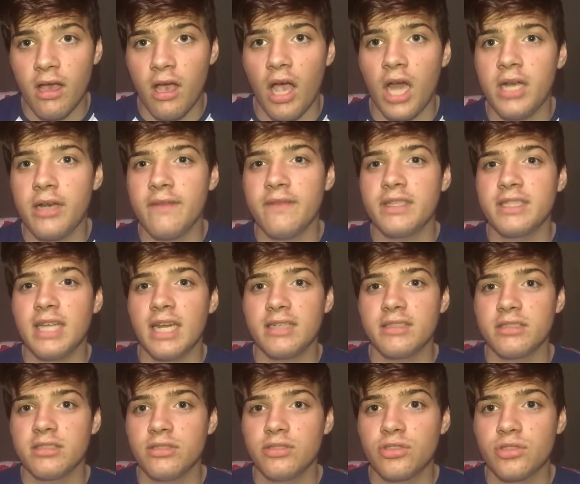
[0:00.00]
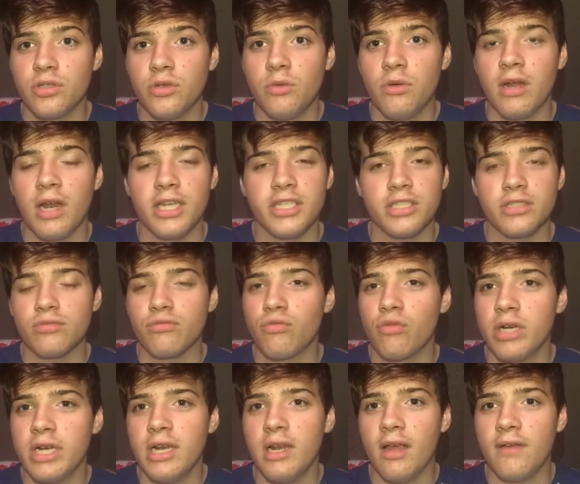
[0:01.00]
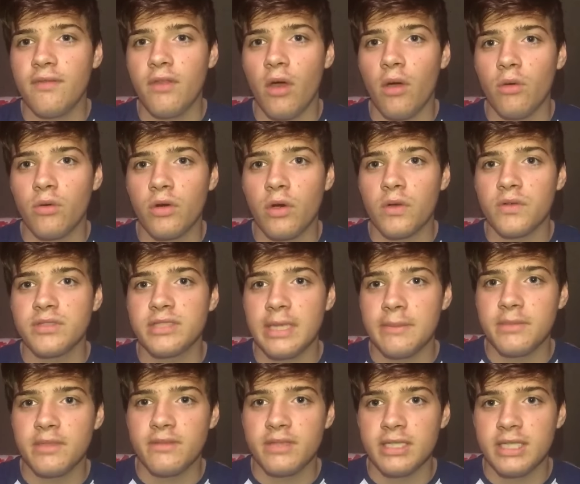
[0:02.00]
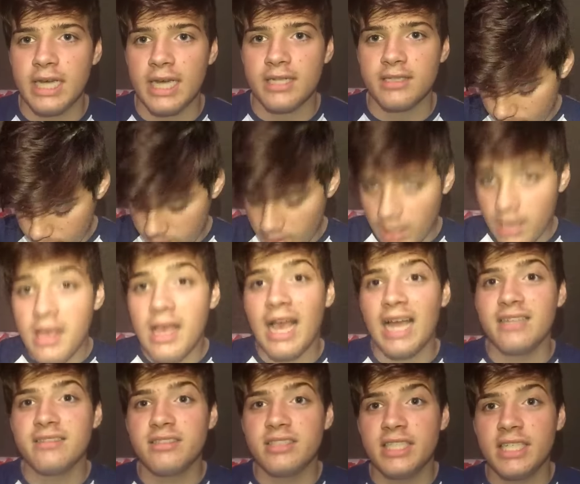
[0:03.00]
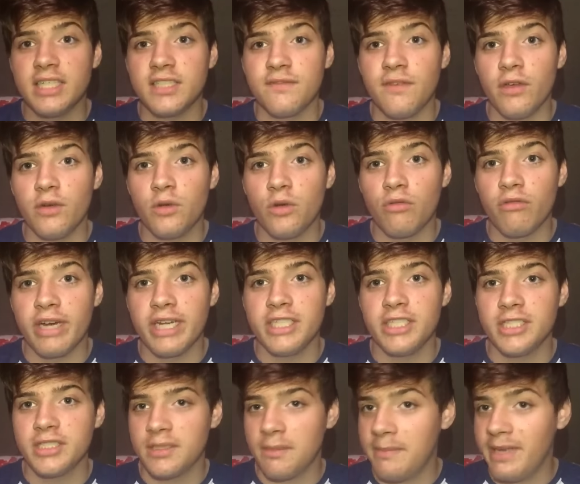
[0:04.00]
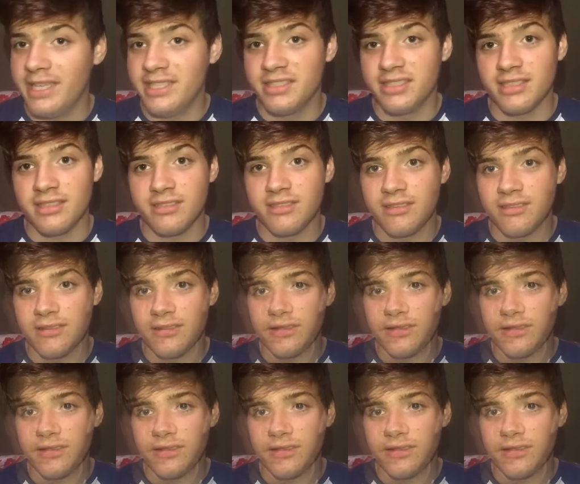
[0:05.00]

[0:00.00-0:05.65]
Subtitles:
I learned the dance in school and I just really love the whole concept of the dance, and Sia's vocal range is amazing.